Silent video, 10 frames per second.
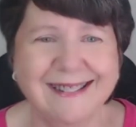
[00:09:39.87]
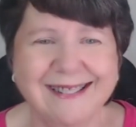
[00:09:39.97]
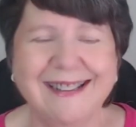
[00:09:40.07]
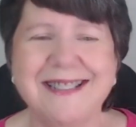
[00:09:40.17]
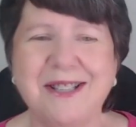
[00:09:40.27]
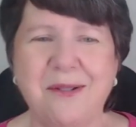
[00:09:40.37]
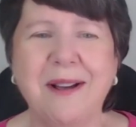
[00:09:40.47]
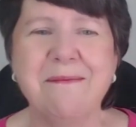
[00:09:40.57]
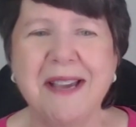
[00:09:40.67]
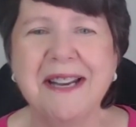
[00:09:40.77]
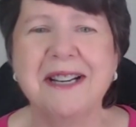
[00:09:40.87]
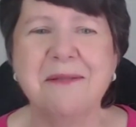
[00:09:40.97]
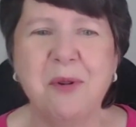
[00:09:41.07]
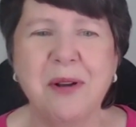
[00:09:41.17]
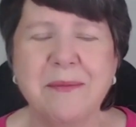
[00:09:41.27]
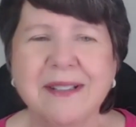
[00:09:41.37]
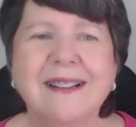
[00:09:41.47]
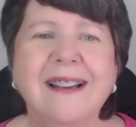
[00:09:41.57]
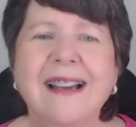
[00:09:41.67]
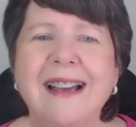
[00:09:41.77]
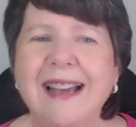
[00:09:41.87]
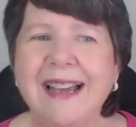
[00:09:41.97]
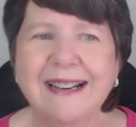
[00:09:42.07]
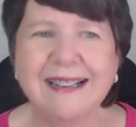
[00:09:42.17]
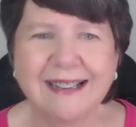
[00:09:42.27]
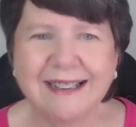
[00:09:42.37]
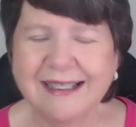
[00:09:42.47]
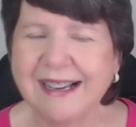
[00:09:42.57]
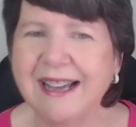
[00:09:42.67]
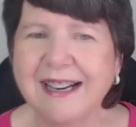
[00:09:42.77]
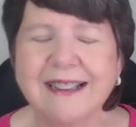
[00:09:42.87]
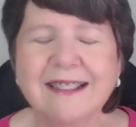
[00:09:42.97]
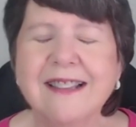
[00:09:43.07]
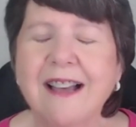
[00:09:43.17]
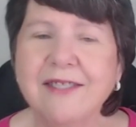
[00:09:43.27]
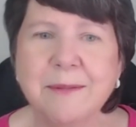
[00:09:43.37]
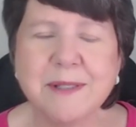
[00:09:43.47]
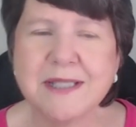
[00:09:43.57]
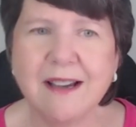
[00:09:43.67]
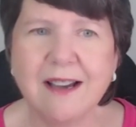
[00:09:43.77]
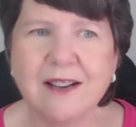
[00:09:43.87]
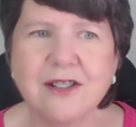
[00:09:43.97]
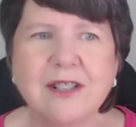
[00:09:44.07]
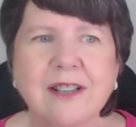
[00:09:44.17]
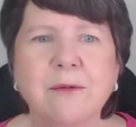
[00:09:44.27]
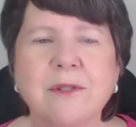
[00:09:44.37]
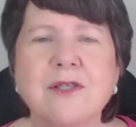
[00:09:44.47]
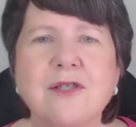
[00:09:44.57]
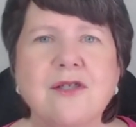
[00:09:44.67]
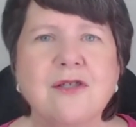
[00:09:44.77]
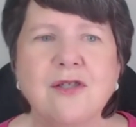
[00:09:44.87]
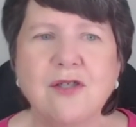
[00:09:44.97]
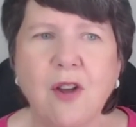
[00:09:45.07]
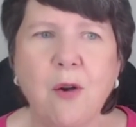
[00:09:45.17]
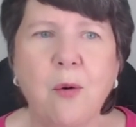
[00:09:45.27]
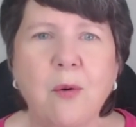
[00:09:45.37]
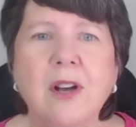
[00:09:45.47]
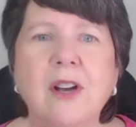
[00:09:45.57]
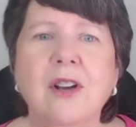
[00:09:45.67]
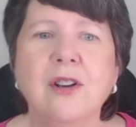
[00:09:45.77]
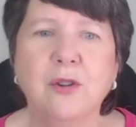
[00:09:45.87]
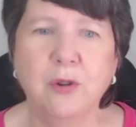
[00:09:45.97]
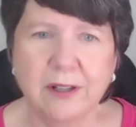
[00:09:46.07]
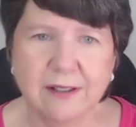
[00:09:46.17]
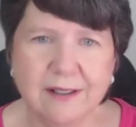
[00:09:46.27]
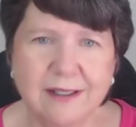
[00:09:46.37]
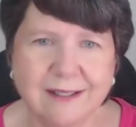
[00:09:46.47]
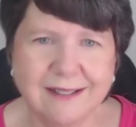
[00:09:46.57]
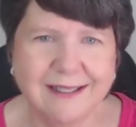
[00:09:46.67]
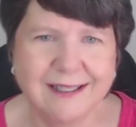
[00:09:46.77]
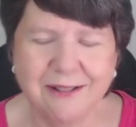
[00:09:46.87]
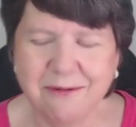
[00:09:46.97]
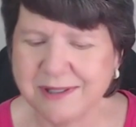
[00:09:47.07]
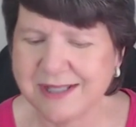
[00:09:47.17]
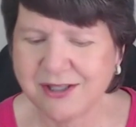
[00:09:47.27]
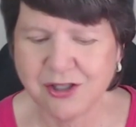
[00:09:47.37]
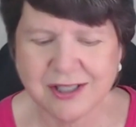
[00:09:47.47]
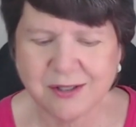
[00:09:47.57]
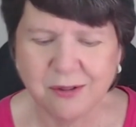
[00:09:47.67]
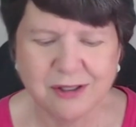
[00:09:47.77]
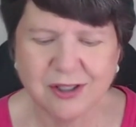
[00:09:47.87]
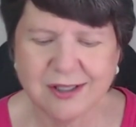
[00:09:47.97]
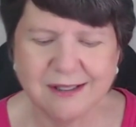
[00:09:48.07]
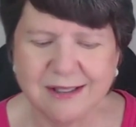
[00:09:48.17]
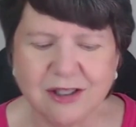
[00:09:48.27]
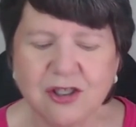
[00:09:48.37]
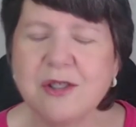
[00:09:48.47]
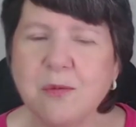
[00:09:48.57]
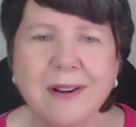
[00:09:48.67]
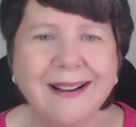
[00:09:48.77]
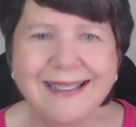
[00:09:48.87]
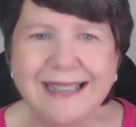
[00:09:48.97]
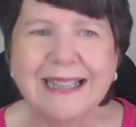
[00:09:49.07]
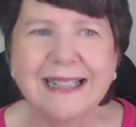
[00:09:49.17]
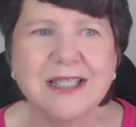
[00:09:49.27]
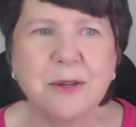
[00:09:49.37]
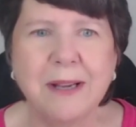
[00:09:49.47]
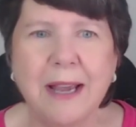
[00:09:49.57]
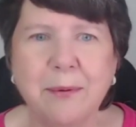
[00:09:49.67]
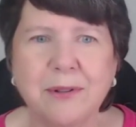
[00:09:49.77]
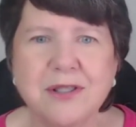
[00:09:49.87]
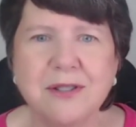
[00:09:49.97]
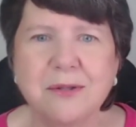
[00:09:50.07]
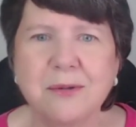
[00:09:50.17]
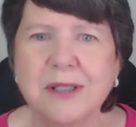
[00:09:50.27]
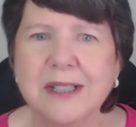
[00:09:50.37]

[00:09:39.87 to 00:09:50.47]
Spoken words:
And so I made an appointment and got a lovely massage, and it was so good. It was just what I needed to be able to,